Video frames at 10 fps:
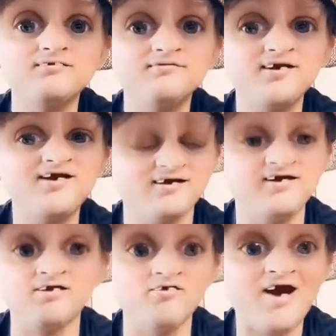
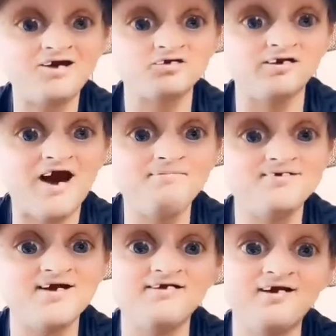In their natural
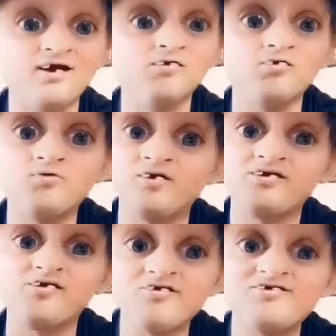habitat, they can grow to
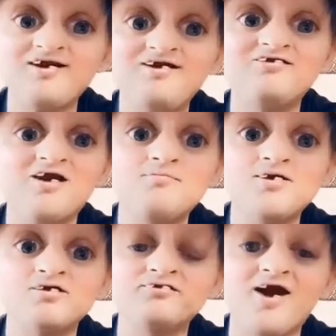13
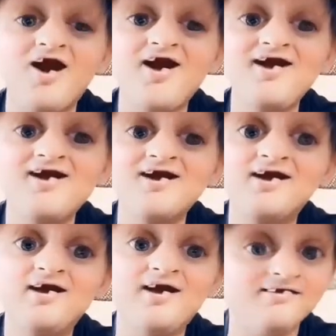centimeters high,
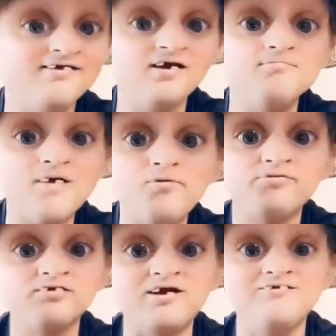and their
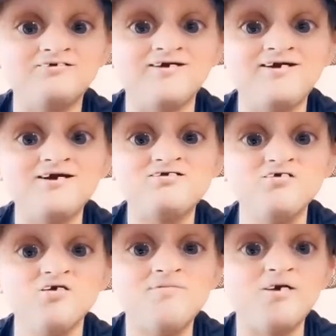mouth leaves can get to
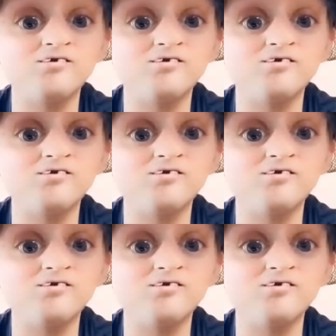about